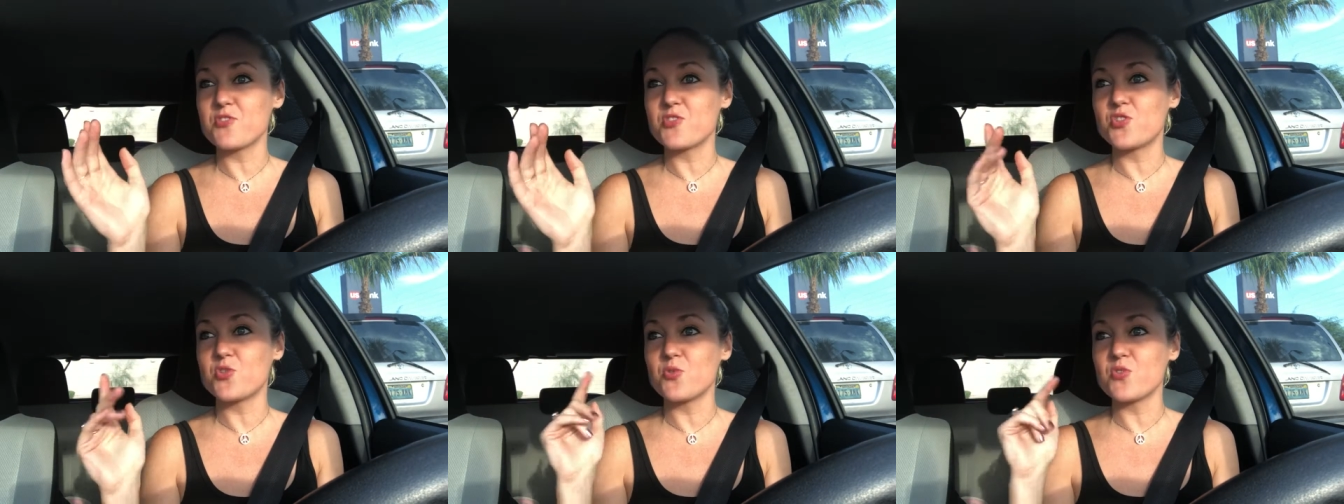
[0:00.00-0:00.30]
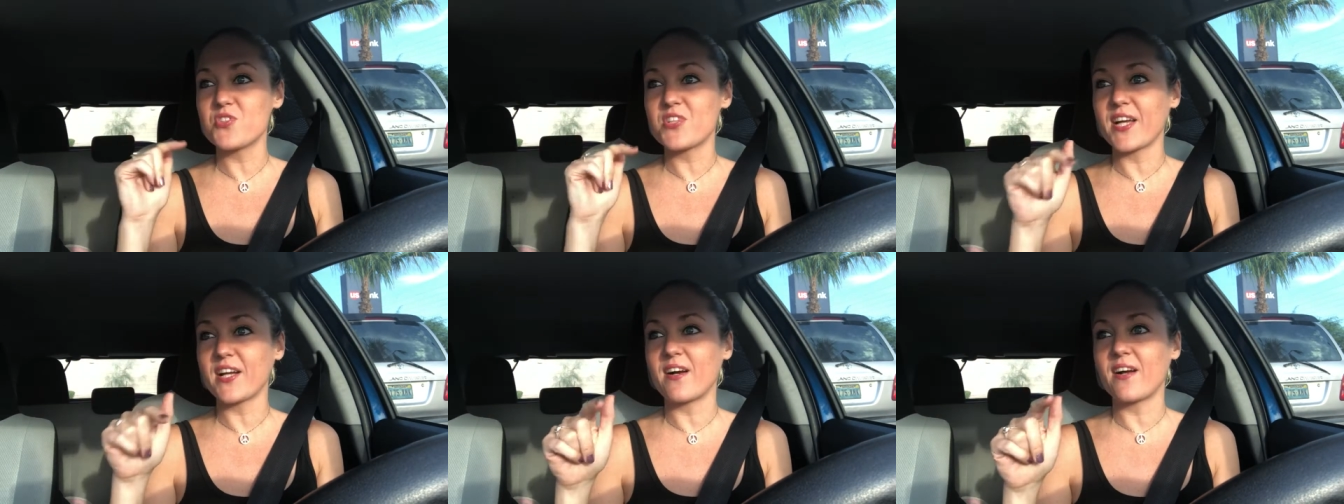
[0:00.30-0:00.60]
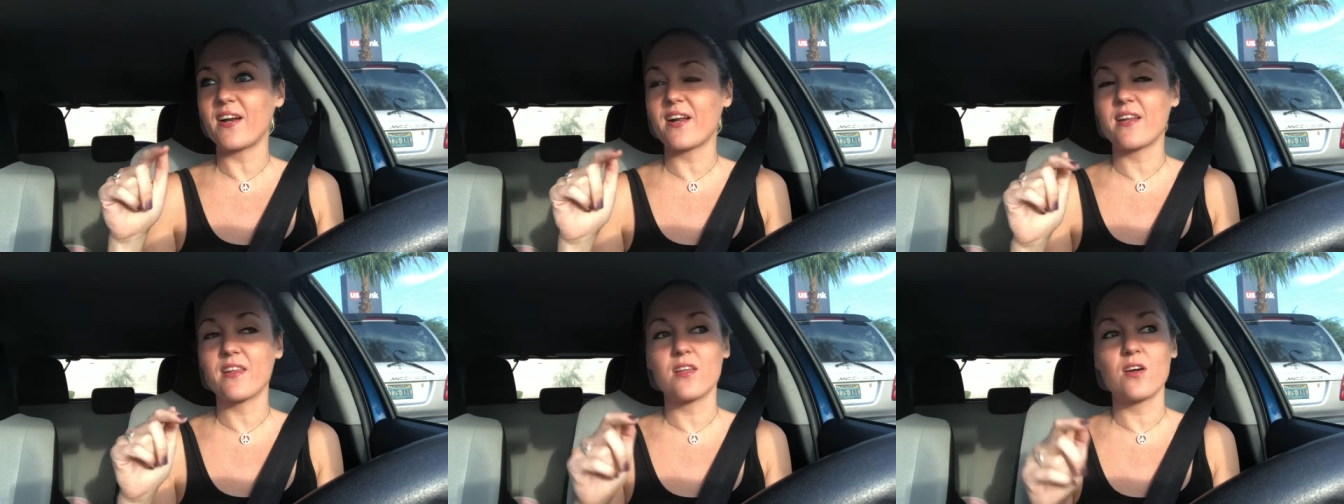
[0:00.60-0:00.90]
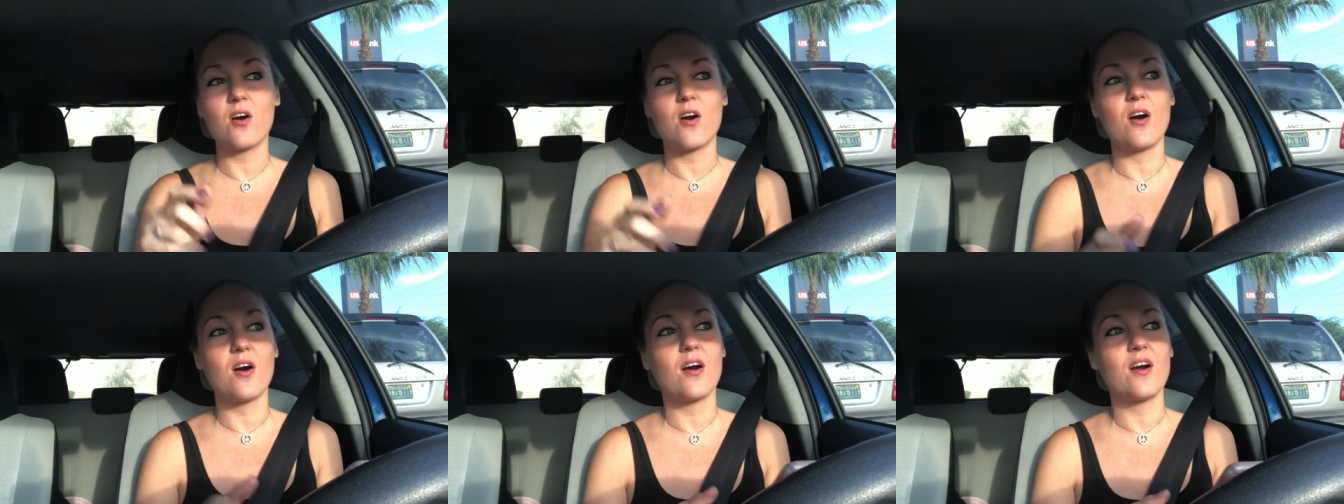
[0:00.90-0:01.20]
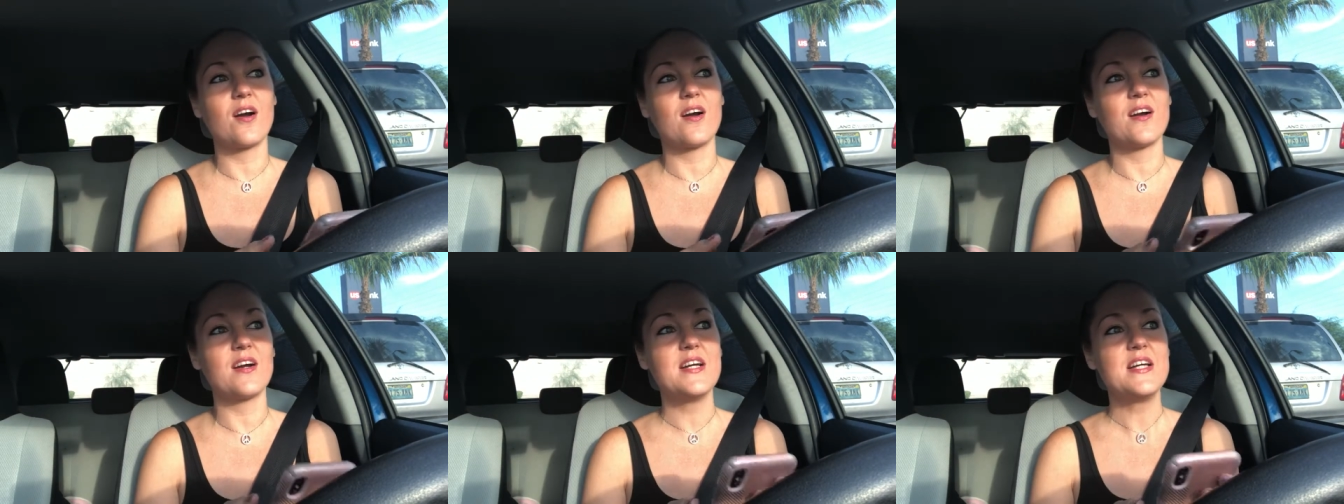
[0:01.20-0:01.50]
As soon as I got out of the
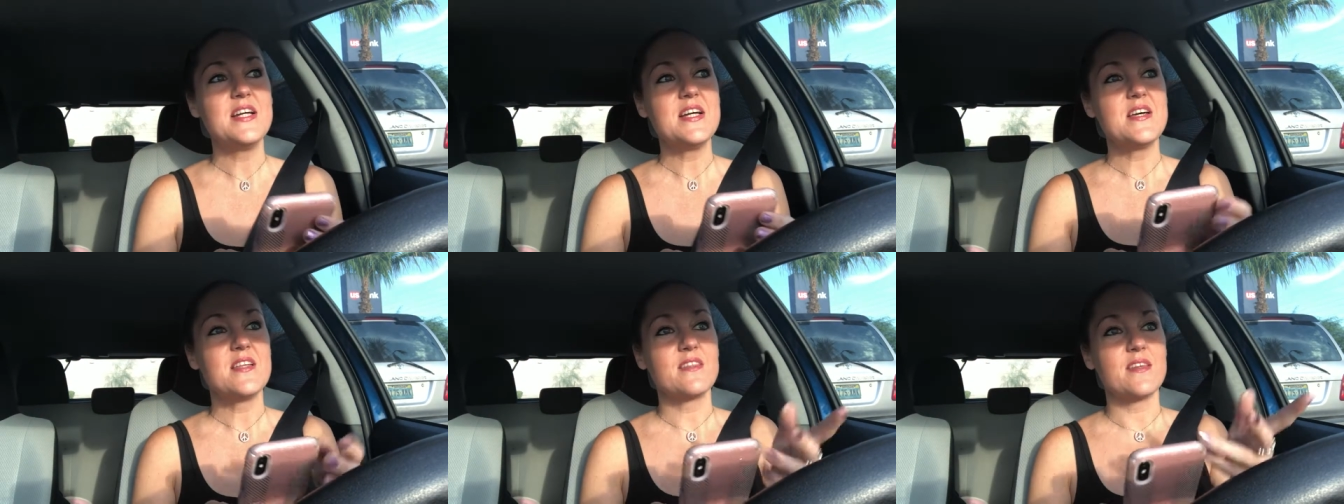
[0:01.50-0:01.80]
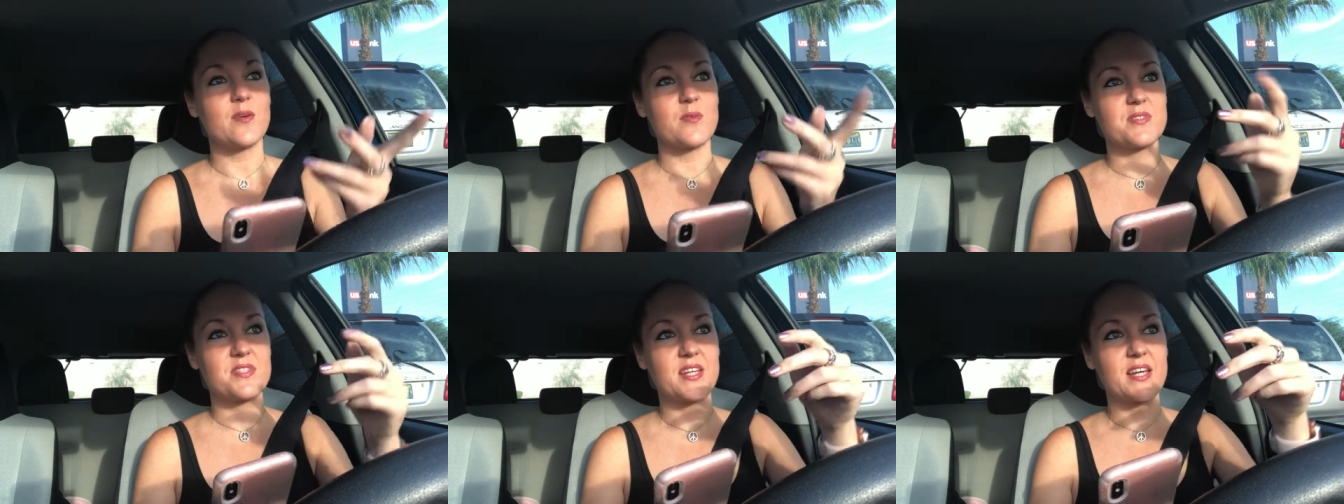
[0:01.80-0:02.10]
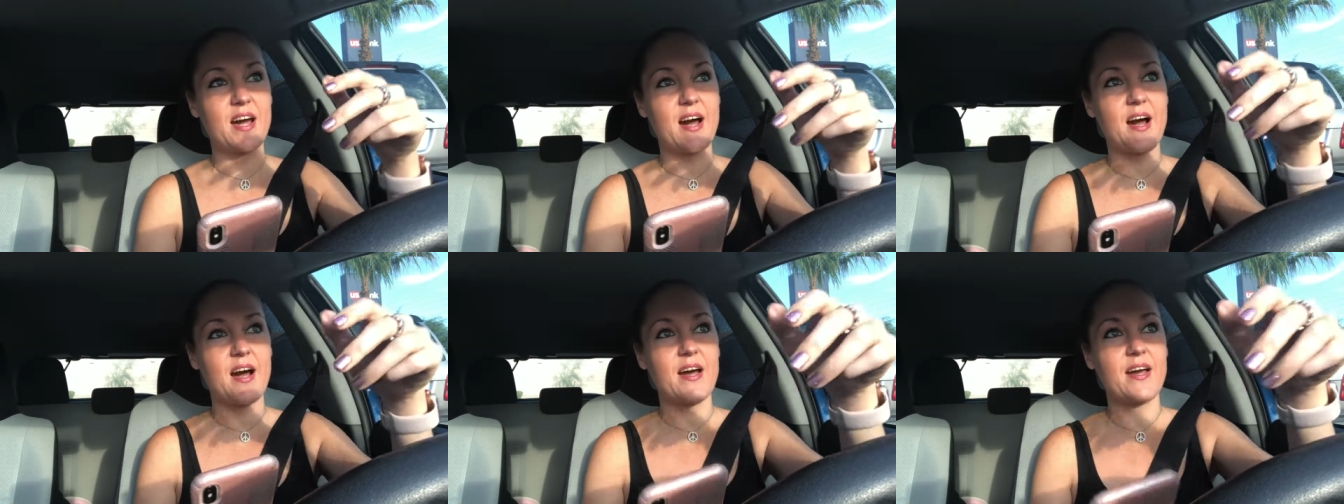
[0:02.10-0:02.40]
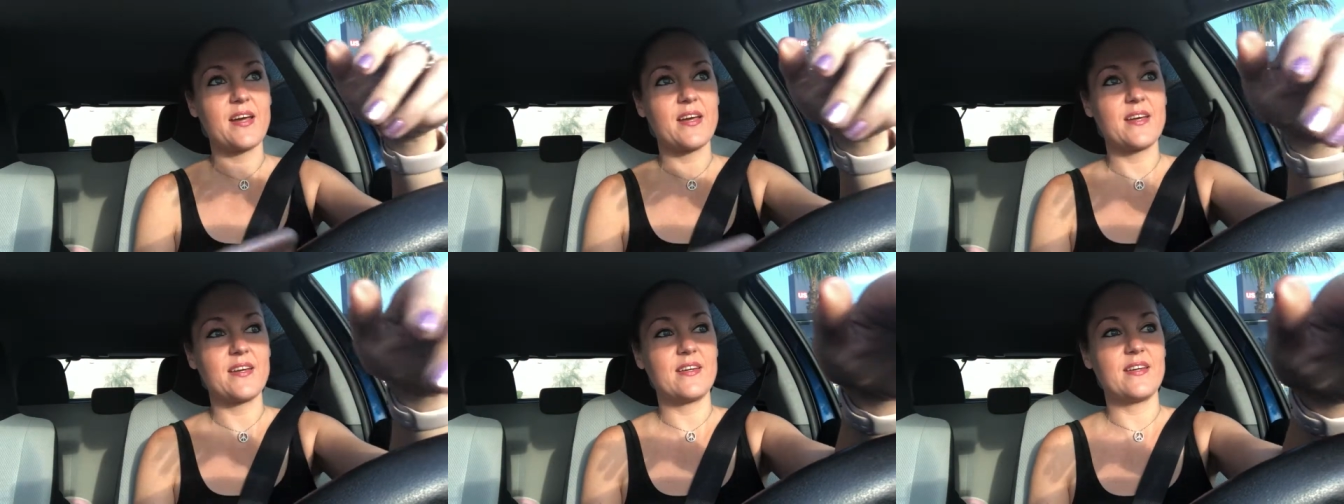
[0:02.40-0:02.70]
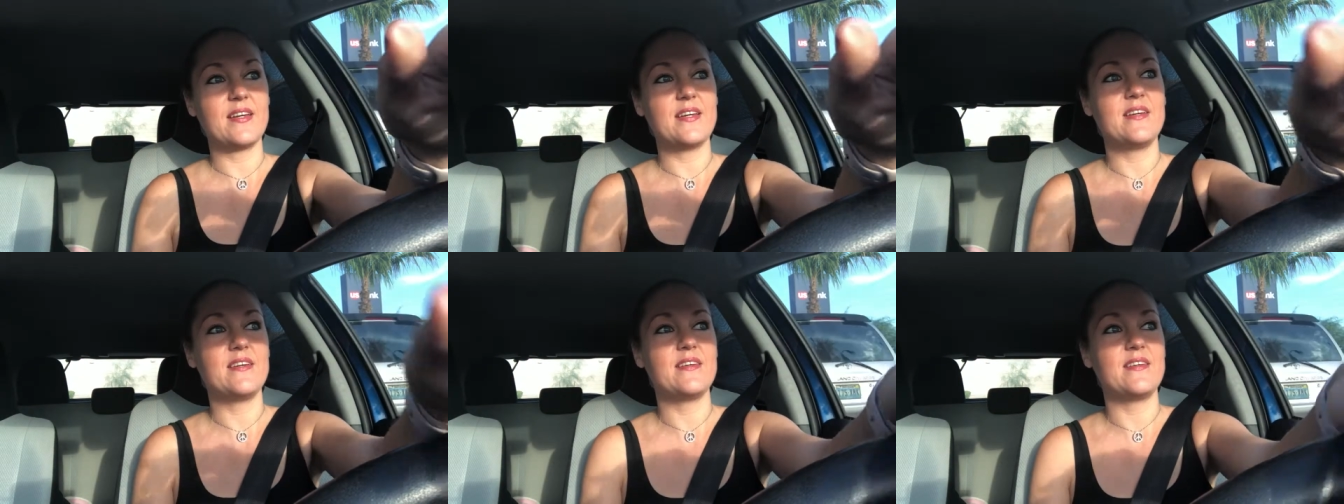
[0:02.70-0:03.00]
car, there was a guy
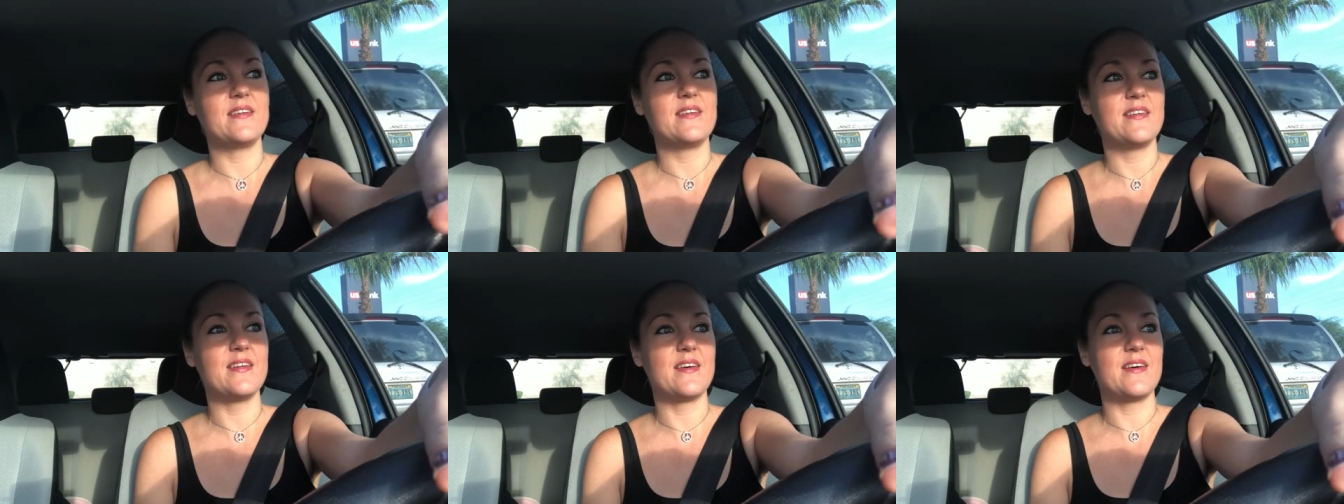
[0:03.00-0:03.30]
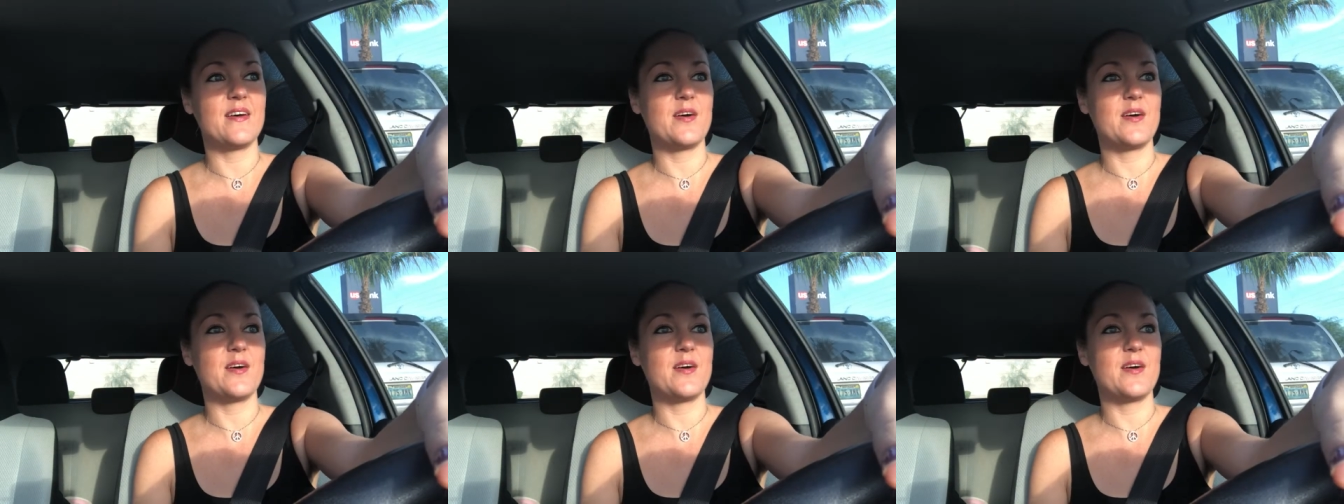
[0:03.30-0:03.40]
in